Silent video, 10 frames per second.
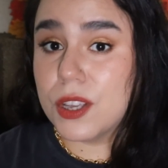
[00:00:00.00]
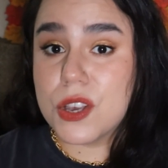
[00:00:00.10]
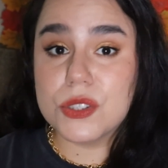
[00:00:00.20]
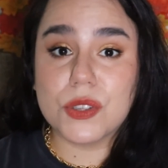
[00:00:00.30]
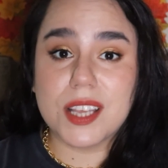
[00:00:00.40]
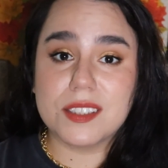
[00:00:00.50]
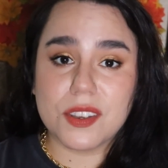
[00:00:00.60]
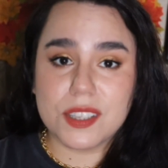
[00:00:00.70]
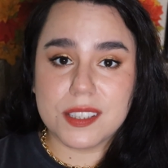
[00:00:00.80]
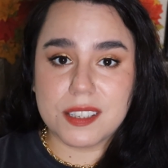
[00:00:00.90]
So that's
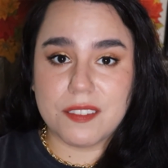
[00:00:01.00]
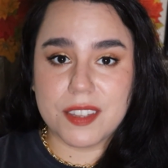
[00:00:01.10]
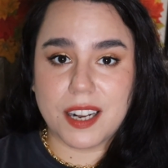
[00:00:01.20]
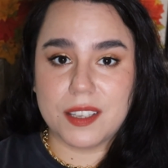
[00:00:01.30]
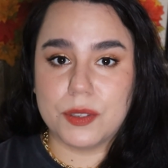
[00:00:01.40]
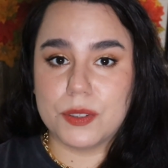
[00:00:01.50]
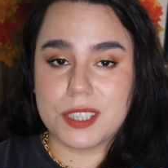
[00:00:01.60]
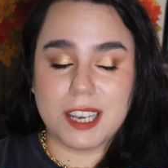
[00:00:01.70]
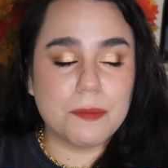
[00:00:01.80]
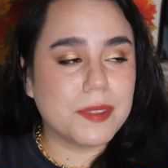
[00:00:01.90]
all the stuff that I used
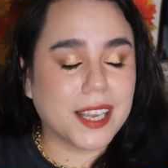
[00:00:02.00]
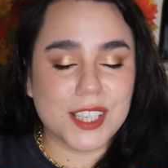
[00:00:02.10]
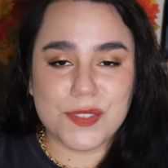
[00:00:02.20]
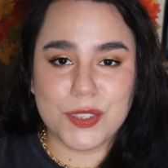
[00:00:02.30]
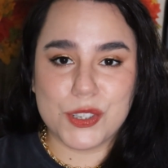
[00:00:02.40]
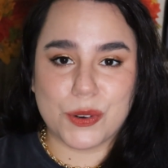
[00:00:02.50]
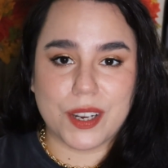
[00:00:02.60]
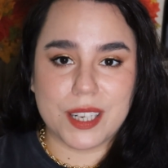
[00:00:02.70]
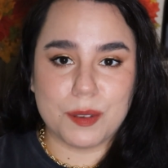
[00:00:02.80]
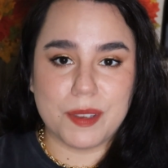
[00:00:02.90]
up. Thanks for
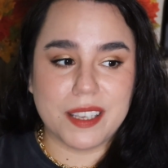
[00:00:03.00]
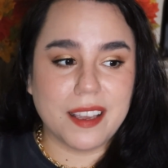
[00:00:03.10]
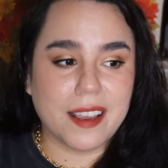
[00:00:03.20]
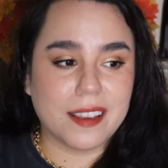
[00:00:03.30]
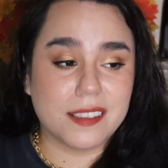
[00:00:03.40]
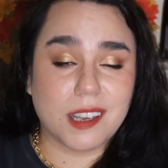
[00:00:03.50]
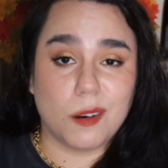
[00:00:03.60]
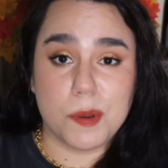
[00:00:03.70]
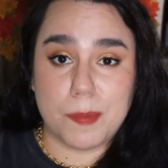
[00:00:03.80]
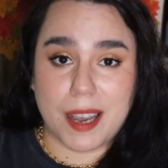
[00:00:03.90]
joining me, and I'll
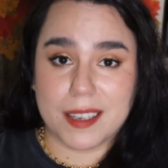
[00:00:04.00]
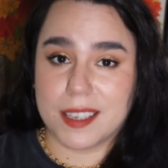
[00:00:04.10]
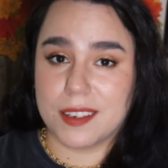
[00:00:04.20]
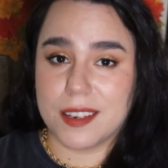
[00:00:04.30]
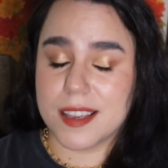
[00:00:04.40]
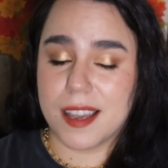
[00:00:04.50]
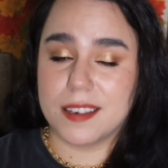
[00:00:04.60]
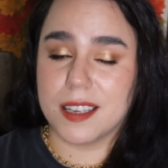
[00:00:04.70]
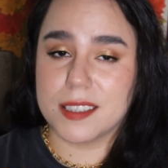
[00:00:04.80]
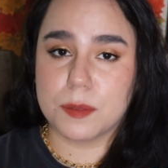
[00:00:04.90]
be back here again
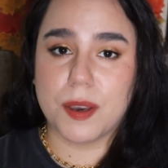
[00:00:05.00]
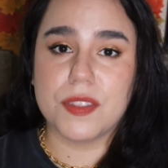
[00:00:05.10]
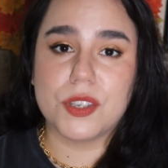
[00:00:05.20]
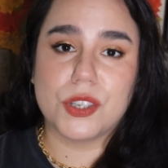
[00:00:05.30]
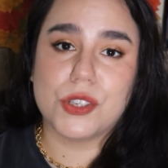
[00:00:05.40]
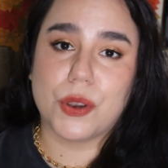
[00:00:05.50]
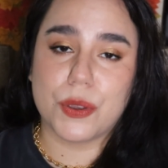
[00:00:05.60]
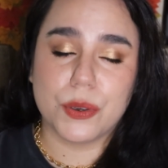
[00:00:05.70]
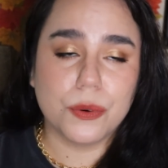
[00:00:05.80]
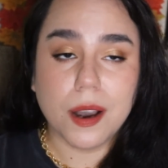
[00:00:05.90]
next month to show
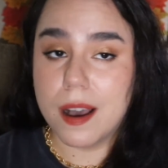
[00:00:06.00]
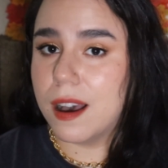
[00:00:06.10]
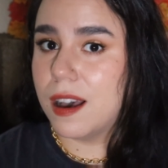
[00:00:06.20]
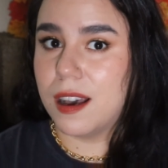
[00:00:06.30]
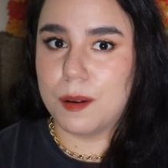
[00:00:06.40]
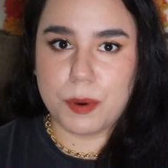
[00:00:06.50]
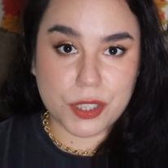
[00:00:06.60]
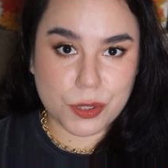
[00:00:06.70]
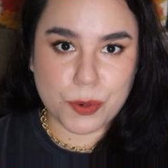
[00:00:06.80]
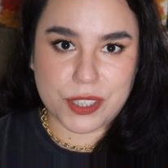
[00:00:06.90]
you a
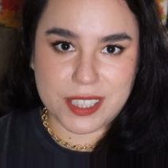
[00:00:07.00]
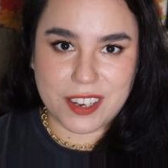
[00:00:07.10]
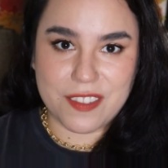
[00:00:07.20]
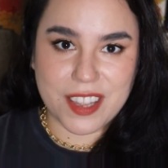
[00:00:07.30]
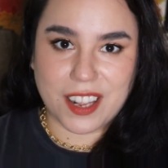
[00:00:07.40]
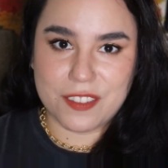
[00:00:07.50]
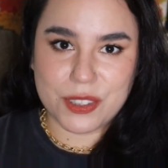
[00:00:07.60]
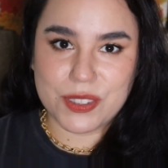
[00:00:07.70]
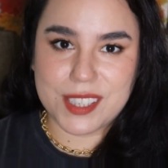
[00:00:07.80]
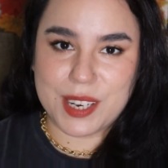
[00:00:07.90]
bunch more stuff that I've
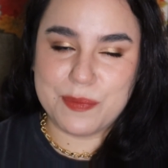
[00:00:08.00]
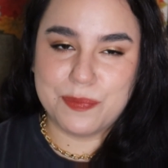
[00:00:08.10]
used up.